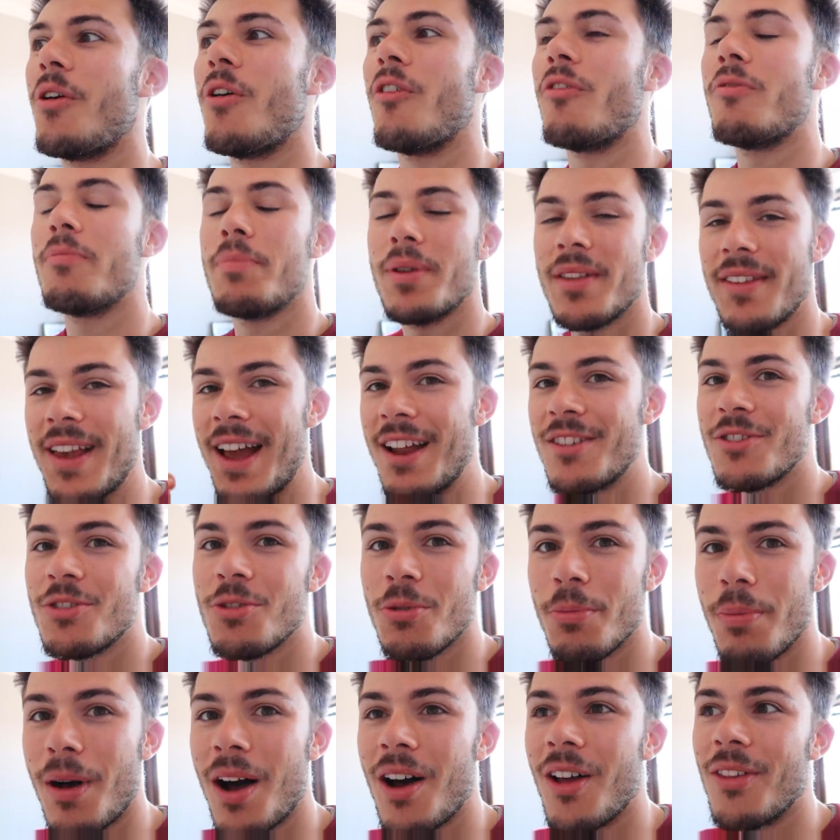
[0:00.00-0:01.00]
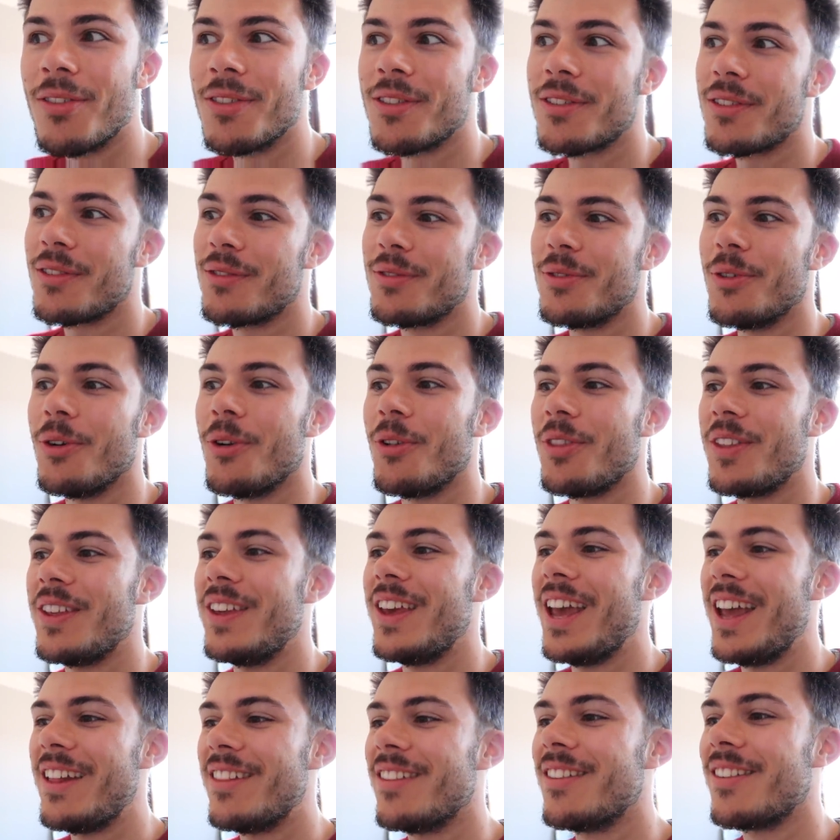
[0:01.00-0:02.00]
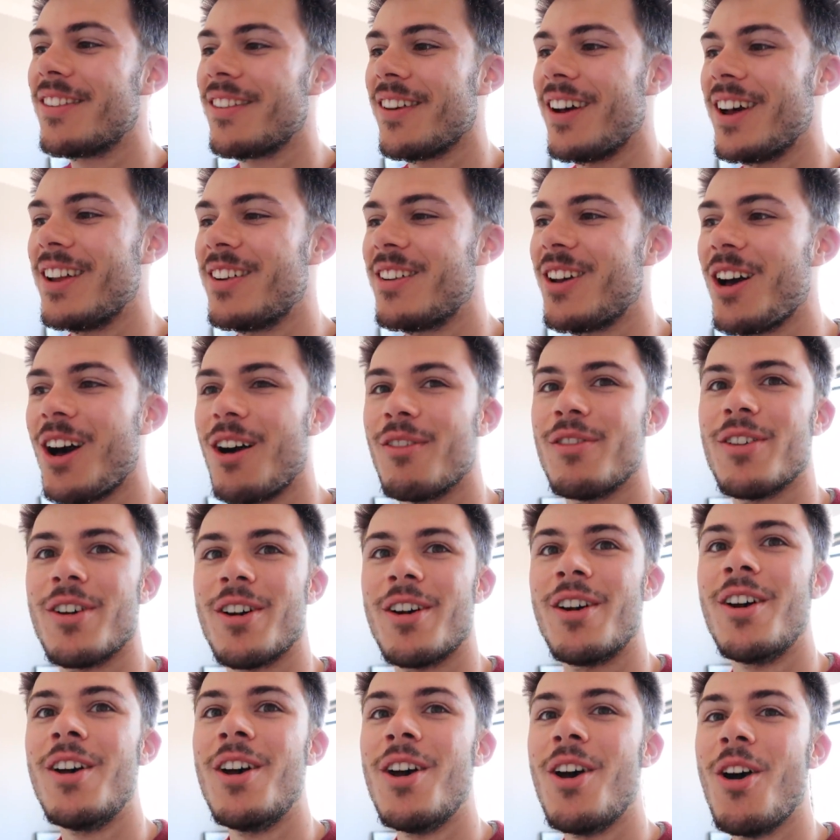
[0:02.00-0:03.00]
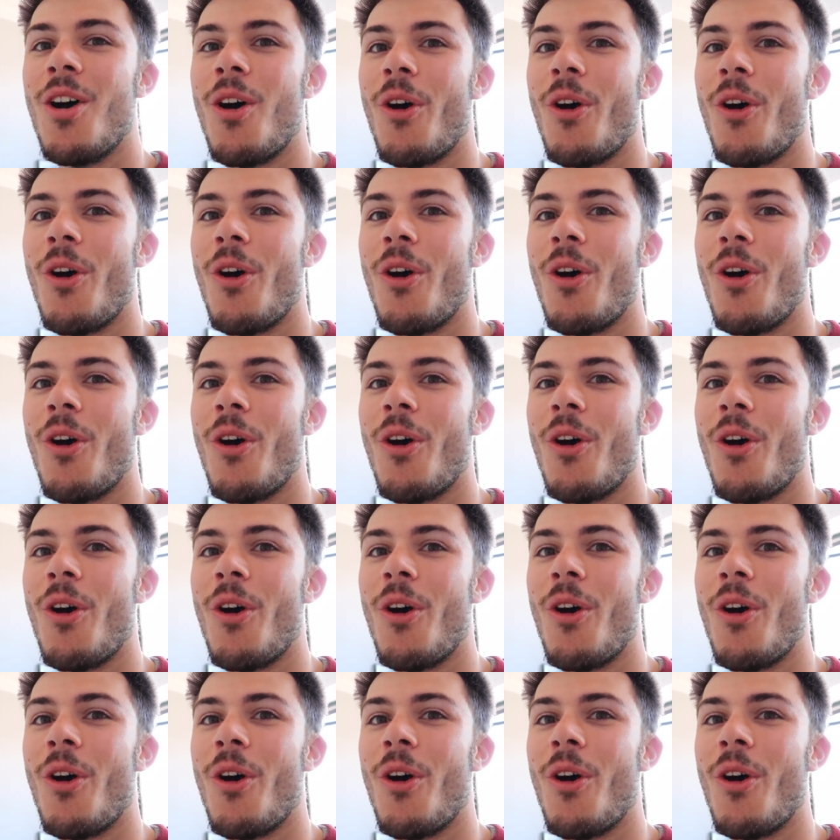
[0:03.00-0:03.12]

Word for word: of potential puns for the inside cover